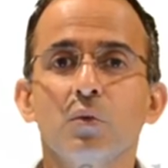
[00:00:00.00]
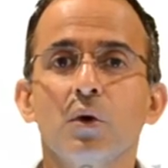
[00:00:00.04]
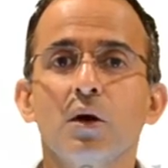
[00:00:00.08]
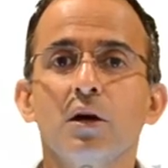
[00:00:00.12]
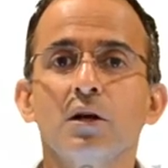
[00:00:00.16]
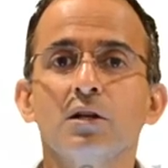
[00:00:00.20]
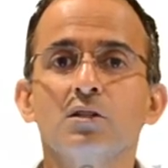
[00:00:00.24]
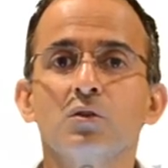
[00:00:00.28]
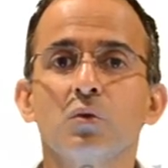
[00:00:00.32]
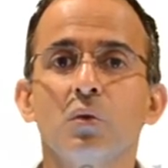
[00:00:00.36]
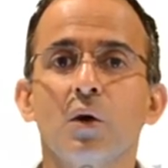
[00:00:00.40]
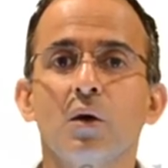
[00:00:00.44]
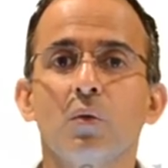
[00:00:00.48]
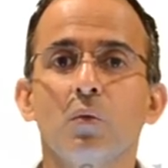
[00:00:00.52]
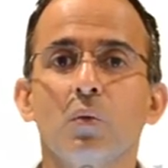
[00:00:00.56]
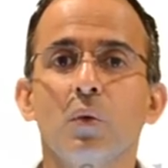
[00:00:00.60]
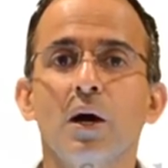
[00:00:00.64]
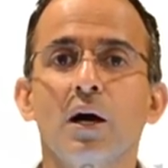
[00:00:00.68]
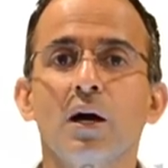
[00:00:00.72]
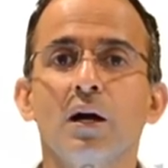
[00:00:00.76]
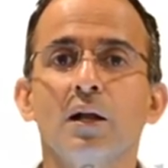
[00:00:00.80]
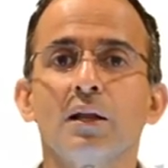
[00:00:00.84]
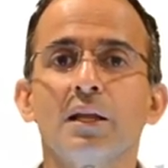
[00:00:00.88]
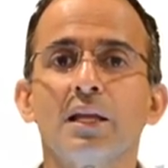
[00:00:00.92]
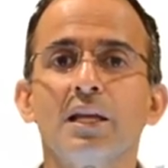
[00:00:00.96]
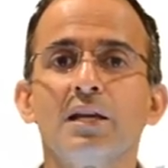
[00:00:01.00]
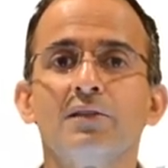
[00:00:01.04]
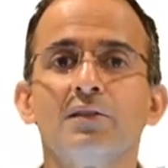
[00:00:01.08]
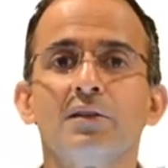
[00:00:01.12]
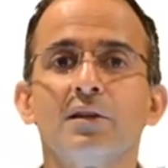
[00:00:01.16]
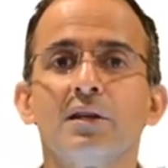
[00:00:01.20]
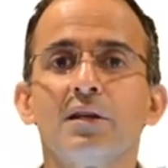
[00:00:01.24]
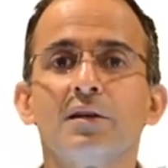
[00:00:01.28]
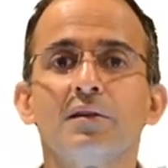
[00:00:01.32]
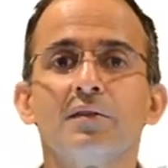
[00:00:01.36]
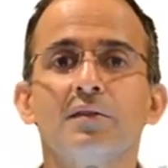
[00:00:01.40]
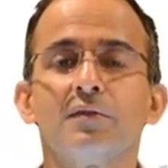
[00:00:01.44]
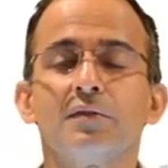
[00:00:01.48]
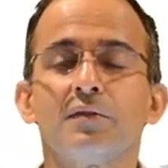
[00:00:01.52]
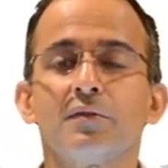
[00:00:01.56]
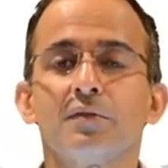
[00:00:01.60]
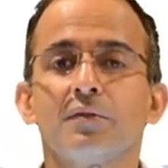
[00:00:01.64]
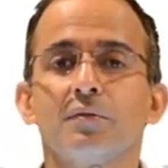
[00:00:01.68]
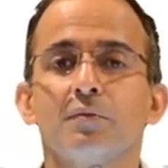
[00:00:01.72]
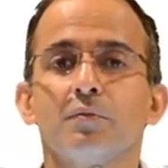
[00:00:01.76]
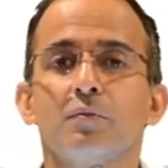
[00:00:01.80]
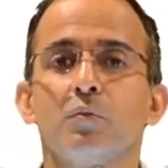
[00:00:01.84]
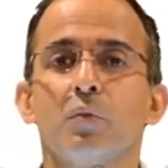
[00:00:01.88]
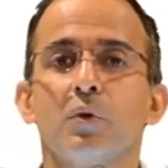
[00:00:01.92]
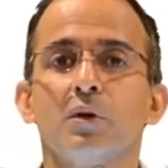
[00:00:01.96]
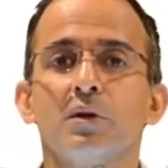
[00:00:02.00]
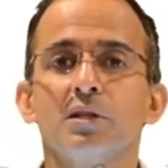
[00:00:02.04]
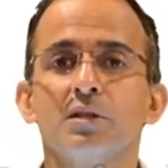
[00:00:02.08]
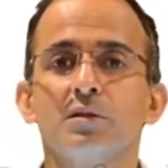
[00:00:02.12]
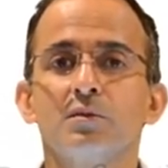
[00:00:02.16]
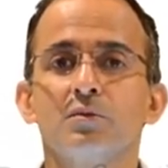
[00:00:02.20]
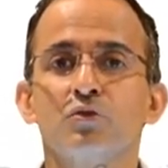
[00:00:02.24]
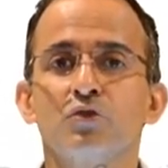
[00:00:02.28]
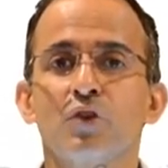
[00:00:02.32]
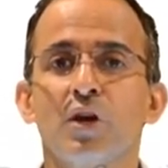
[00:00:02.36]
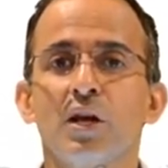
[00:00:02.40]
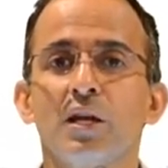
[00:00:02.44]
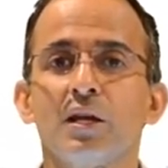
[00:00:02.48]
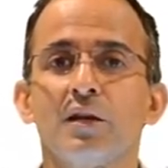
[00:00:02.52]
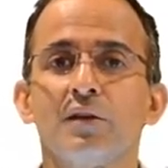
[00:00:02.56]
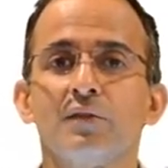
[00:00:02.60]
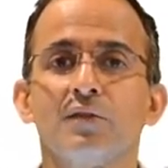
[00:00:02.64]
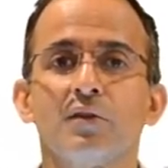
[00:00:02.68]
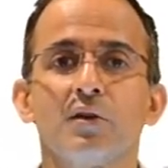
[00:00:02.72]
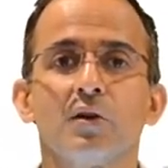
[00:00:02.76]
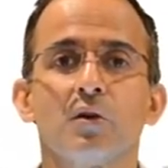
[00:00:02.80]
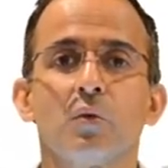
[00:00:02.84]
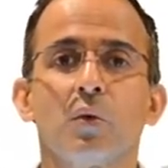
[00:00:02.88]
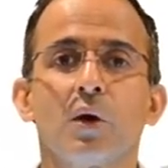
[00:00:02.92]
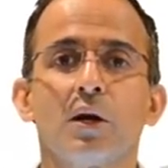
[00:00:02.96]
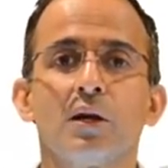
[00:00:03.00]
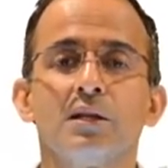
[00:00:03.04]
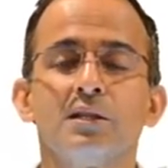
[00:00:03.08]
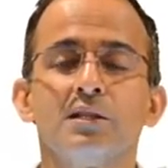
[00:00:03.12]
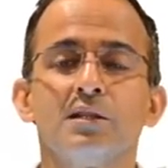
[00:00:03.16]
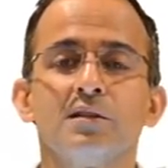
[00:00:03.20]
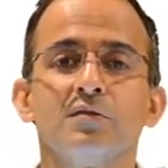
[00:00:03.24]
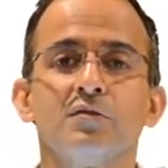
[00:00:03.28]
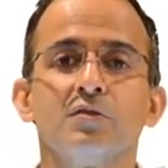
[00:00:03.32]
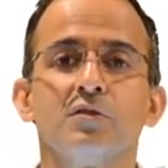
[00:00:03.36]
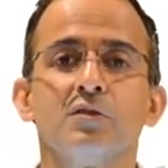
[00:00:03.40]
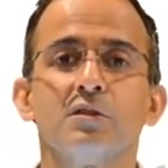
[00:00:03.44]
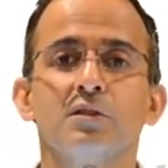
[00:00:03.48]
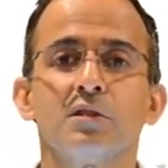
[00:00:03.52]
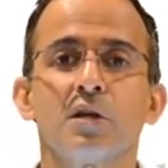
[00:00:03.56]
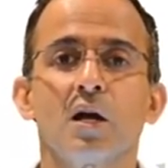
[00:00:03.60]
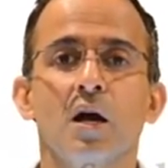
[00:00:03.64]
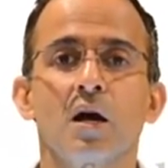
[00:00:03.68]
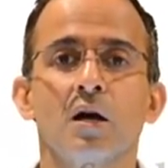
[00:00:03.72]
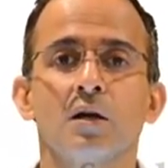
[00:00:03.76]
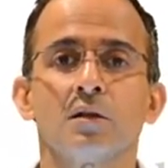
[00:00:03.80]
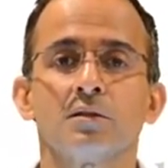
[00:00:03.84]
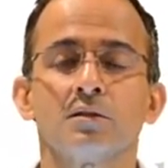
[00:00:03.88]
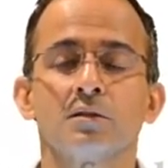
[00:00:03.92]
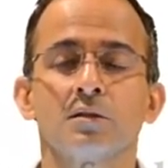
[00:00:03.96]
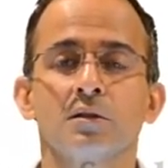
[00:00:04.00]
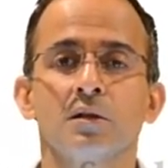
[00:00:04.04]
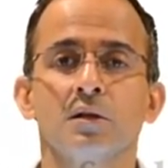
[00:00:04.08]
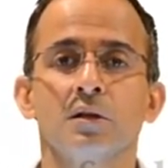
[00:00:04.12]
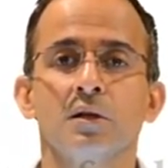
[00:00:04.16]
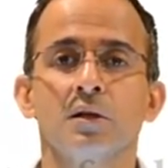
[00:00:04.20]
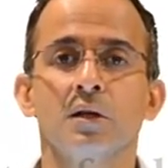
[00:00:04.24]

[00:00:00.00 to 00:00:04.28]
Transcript: works quite well even if one is training for quite a different task.